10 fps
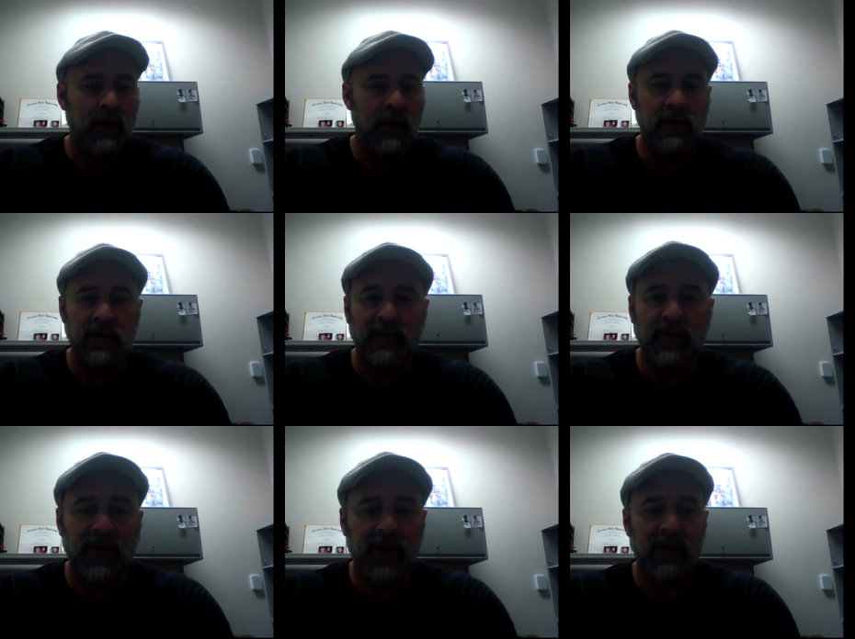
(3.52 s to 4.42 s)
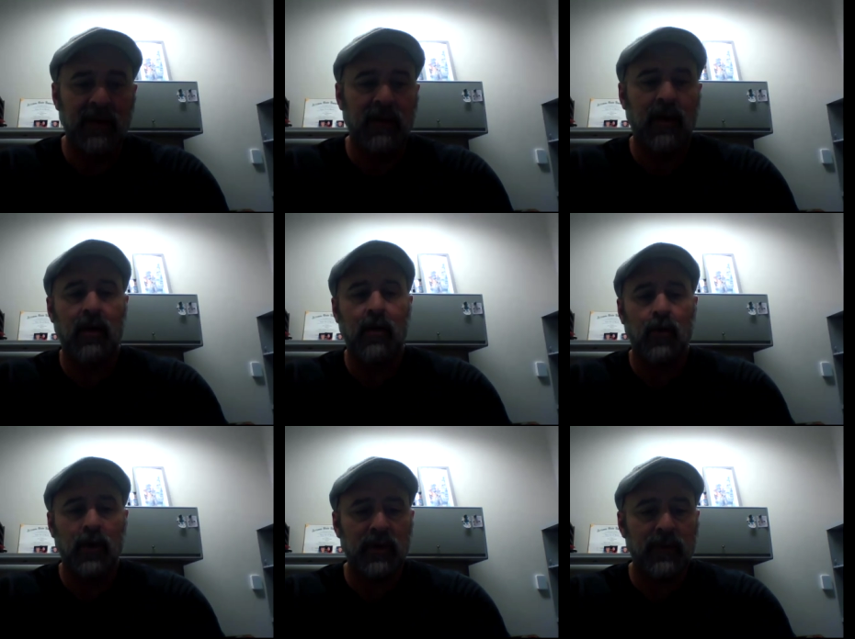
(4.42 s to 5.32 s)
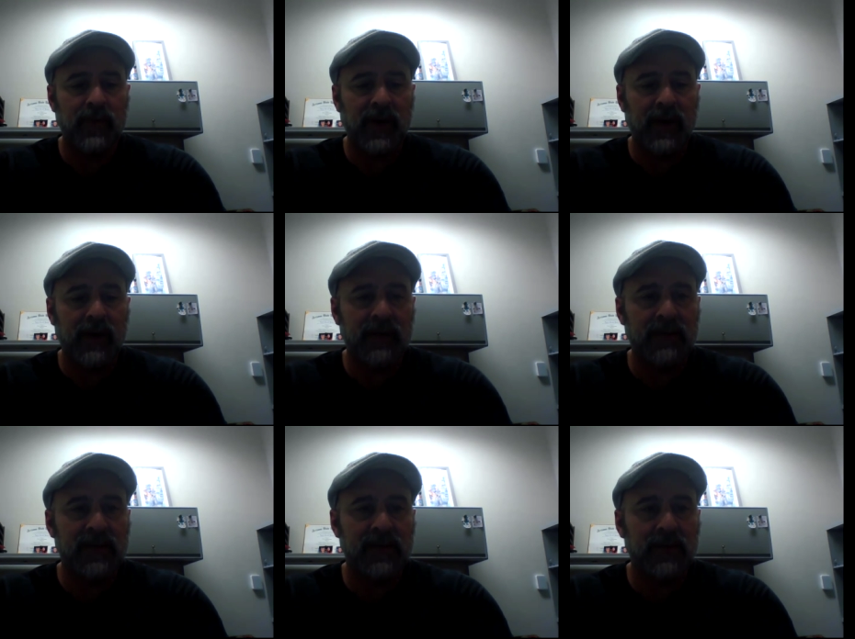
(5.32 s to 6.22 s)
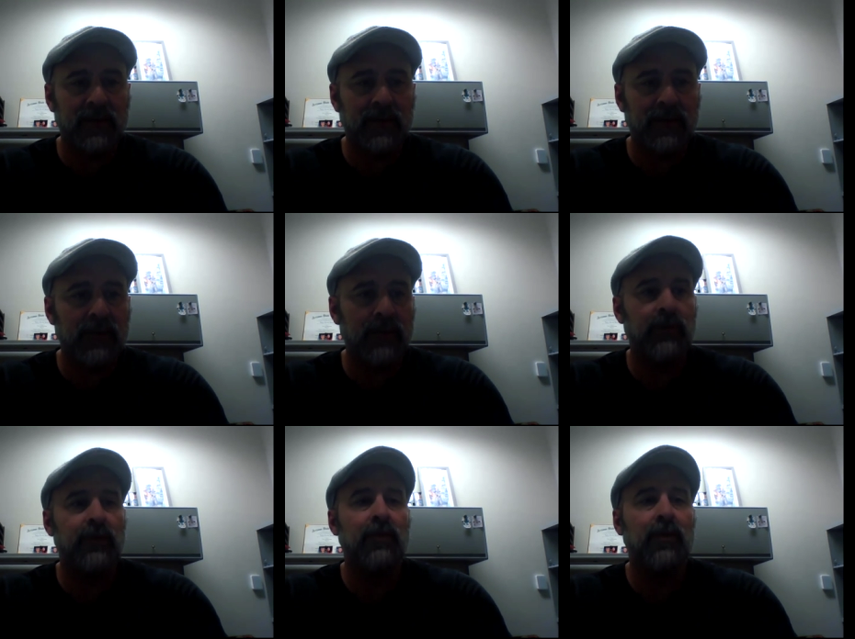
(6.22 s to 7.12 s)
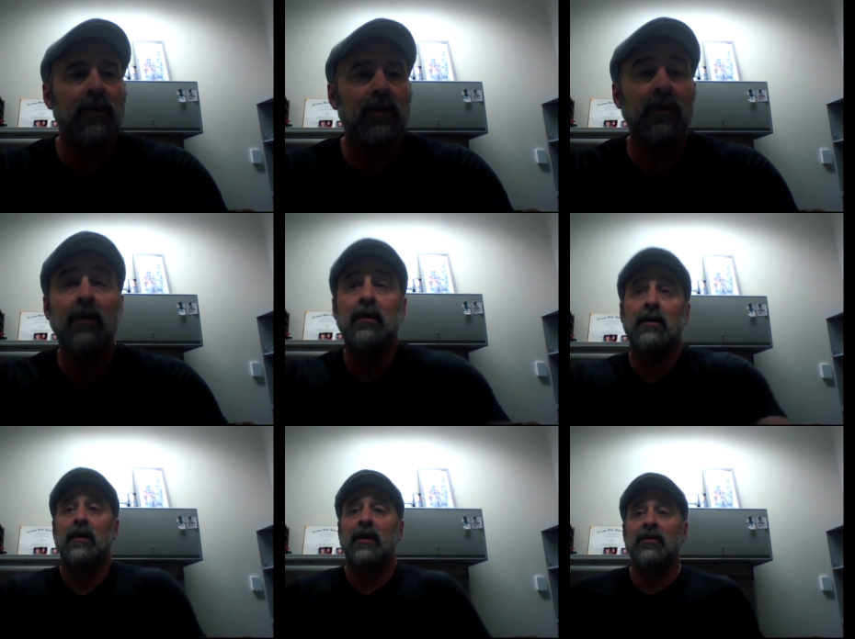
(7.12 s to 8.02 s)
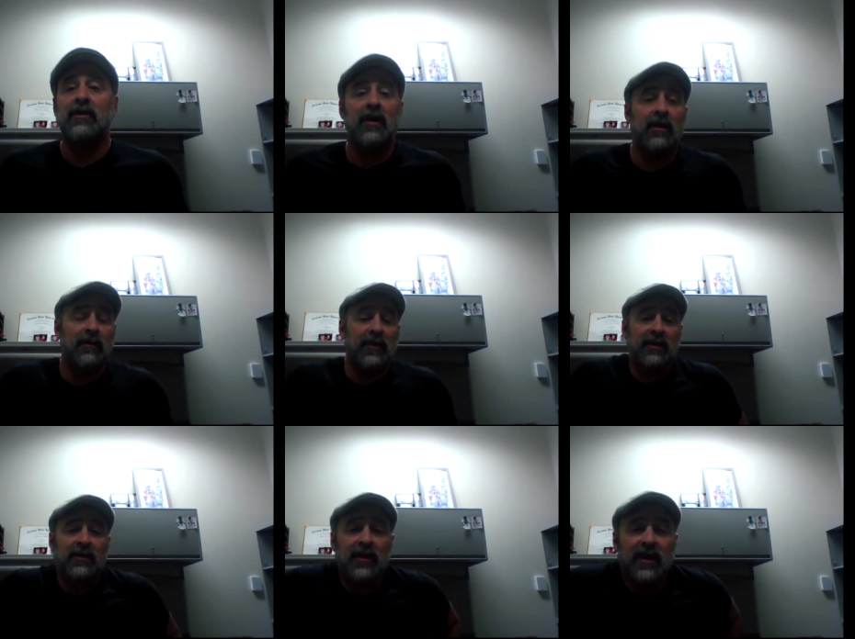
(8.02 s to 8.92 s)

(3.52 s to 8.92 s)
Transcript: Hey, everybody. Welcome back to Healthcare and Medical